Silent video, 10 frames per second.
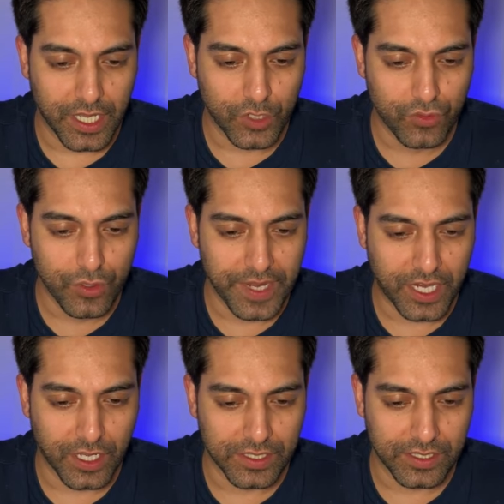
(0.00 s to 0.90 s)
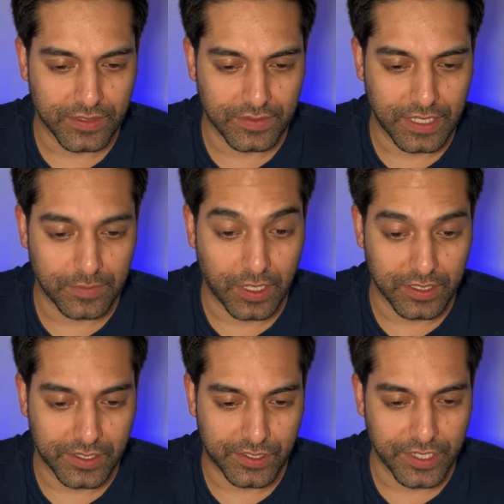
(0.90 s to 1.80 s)
grew because of,
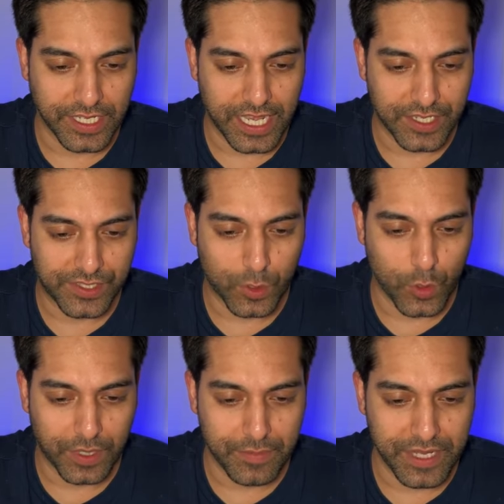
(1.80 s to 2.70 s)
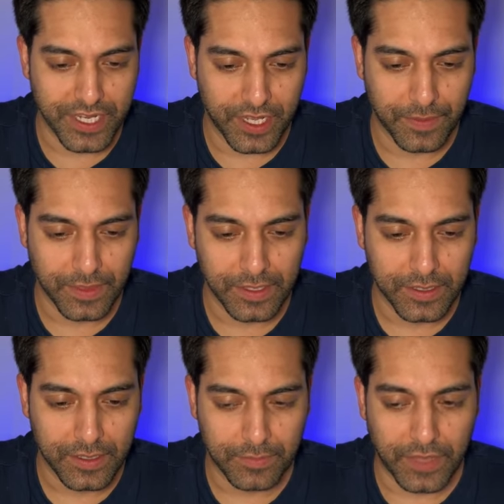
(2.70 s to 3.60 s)
they stood against corporate media.
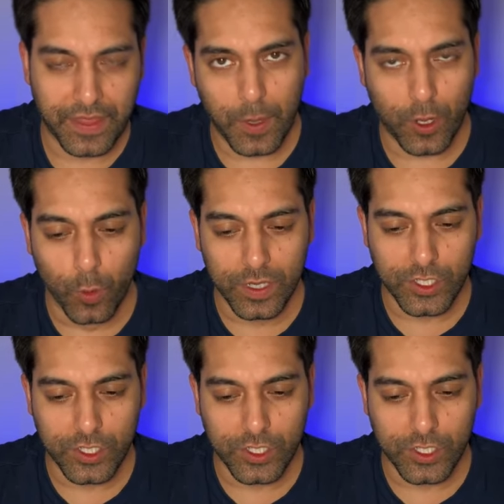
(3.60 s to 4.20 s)
But they were always